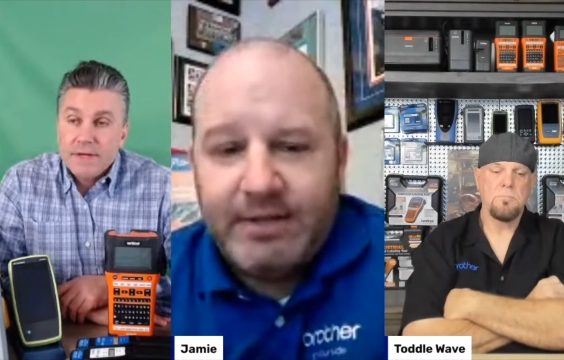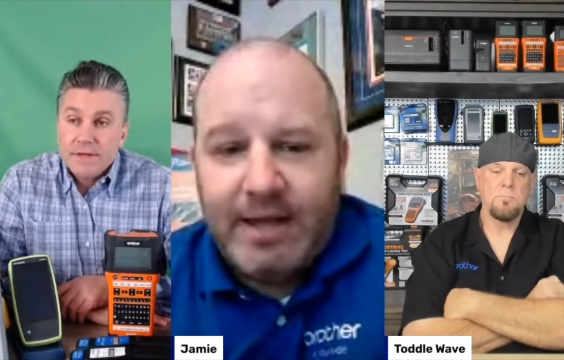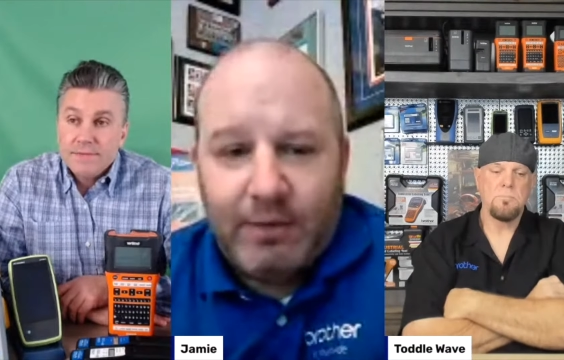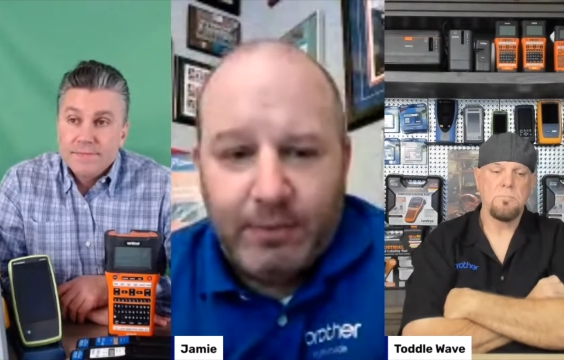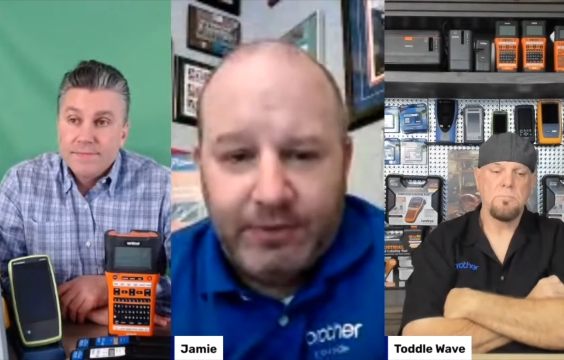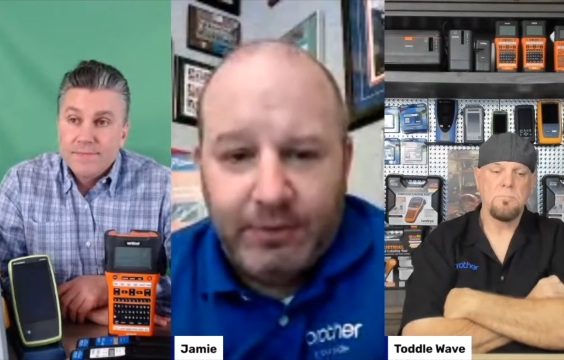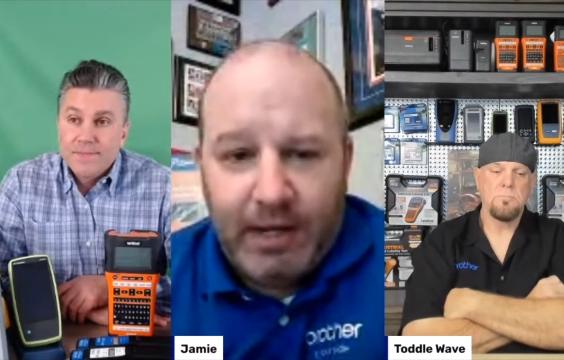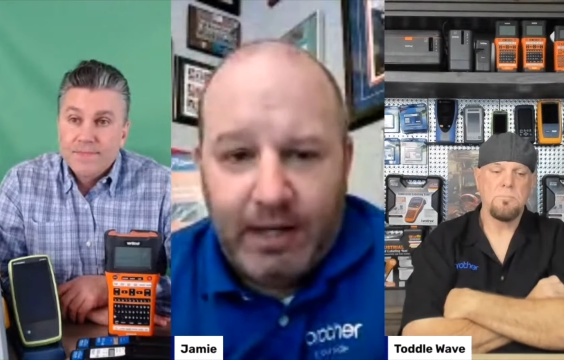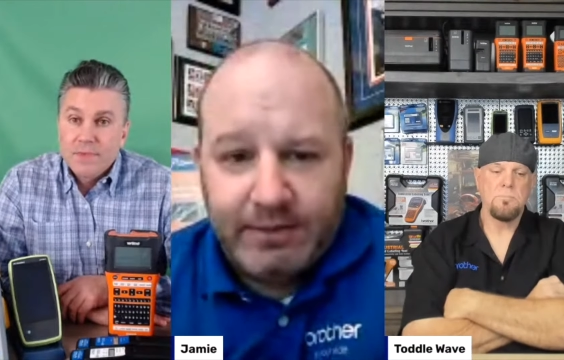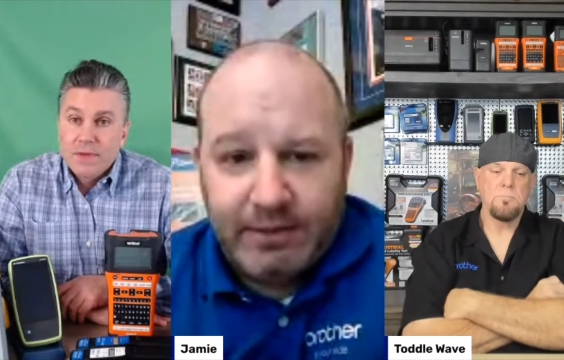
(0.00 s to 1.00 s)
Speaker 1: stands
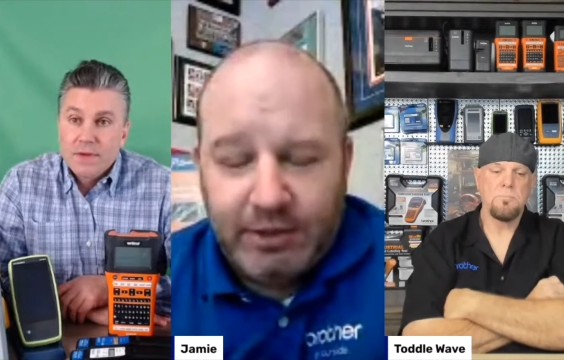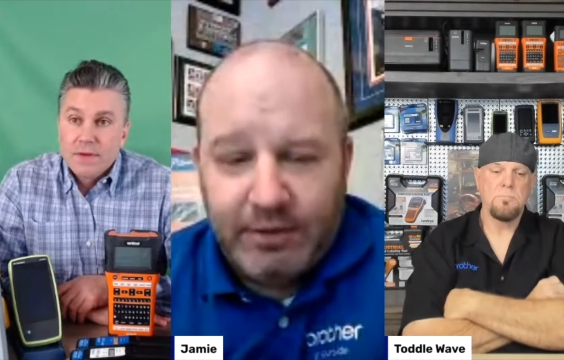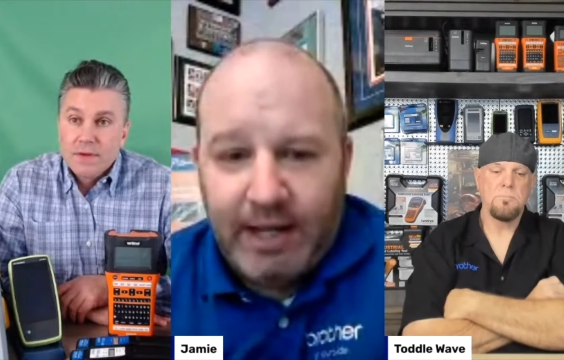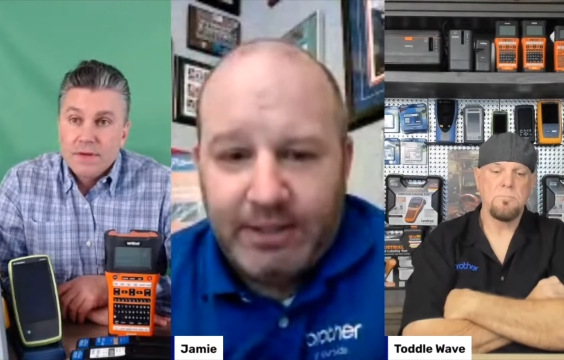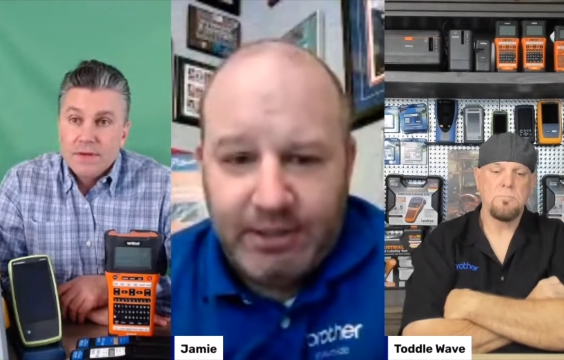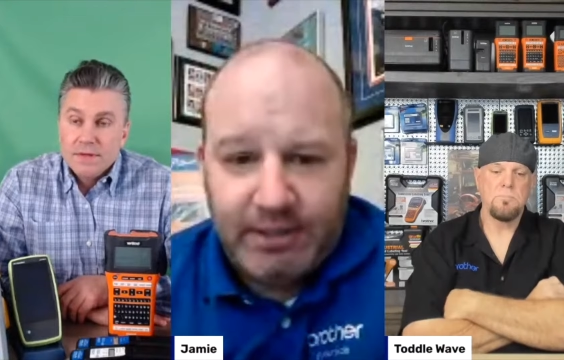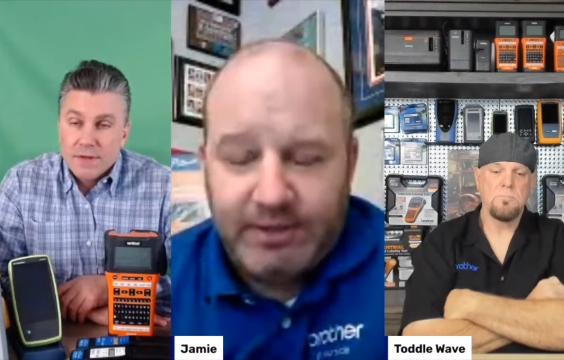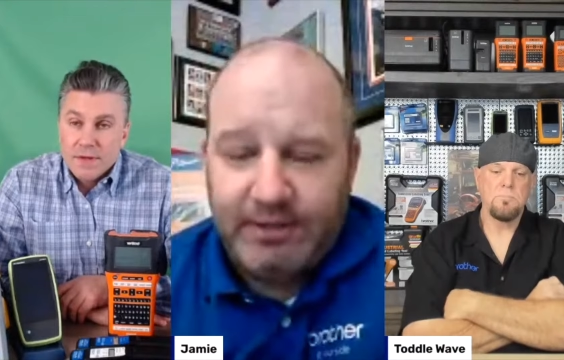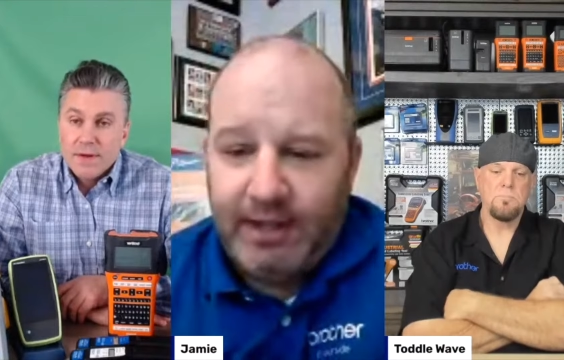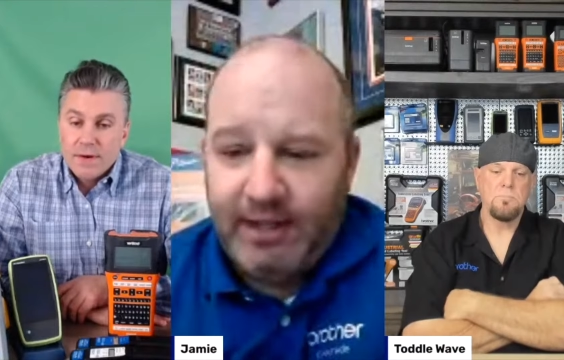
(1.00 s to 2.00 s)
out with you guys. You're
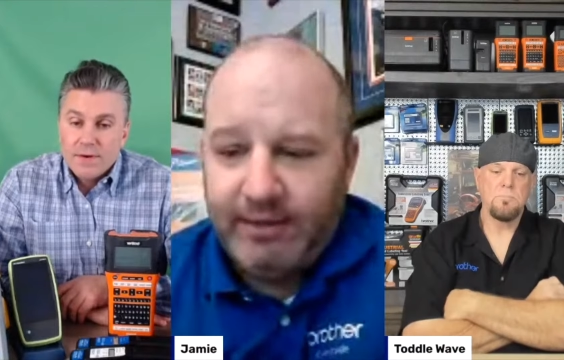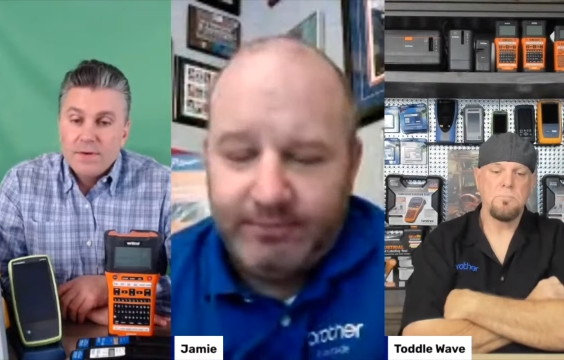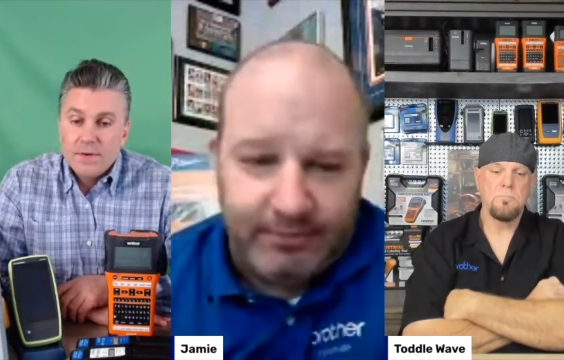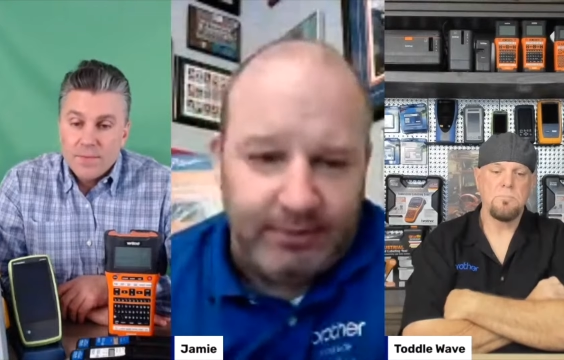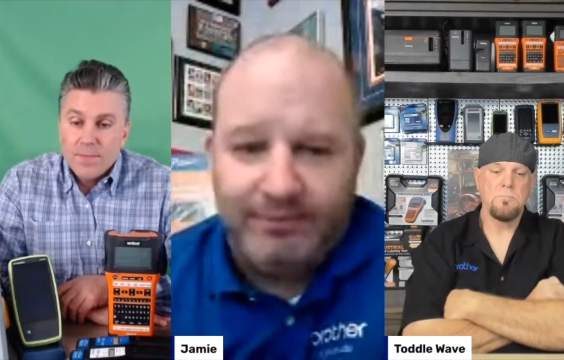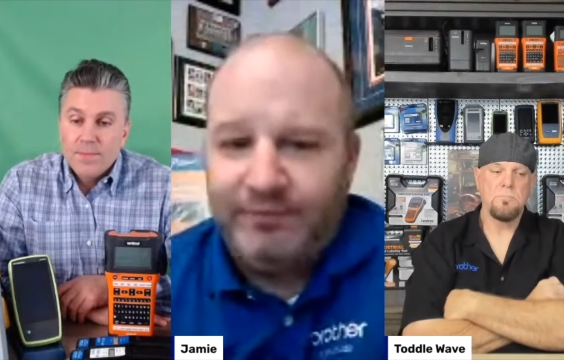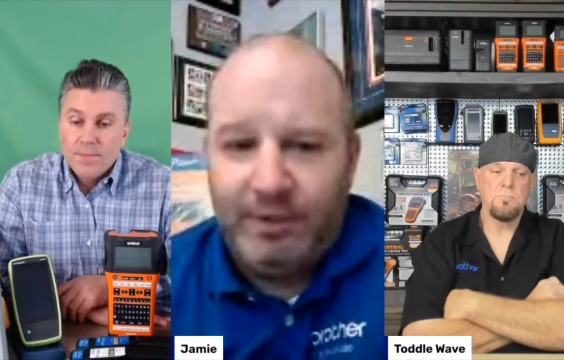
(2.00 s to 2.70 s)
not just, hey,